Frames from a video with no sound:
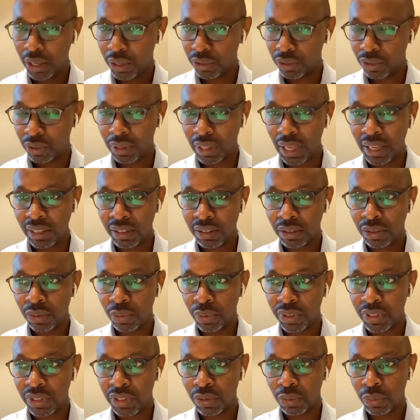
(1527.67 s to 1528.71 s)
And so that
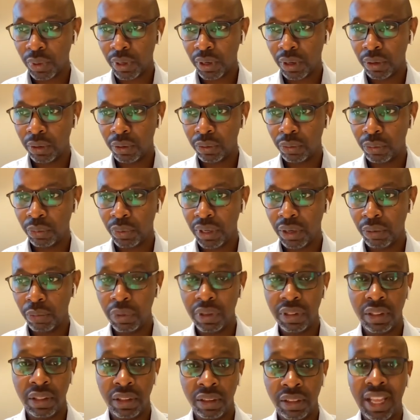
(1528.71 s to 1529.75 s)
to us is where we,
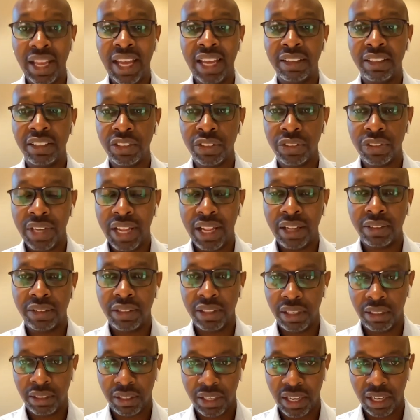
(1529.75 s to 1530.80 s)
with the
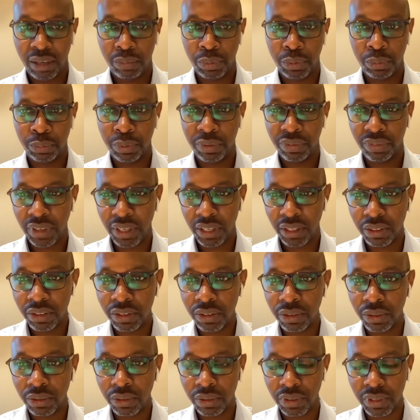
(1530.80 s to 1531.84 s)
additionality that Catapult provide
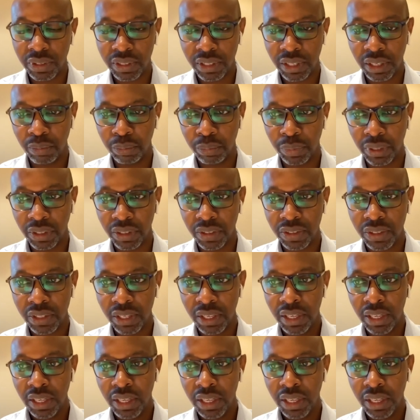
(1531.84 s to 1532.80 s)
to, to these companies.